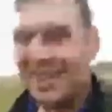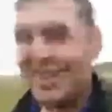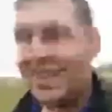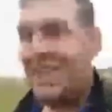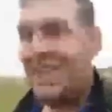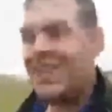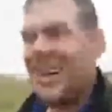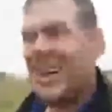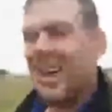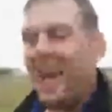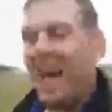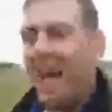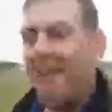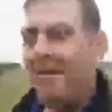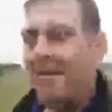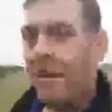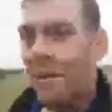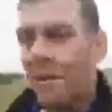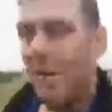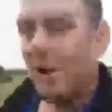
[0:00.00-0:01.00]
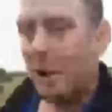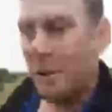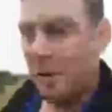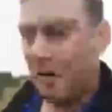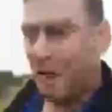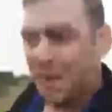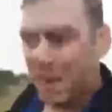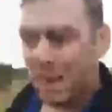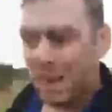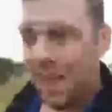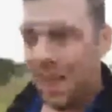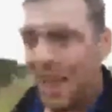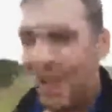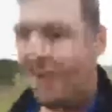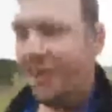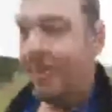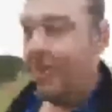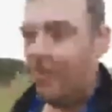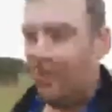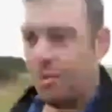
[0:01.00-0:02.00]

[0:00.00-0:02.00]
And very quickly now, we're in a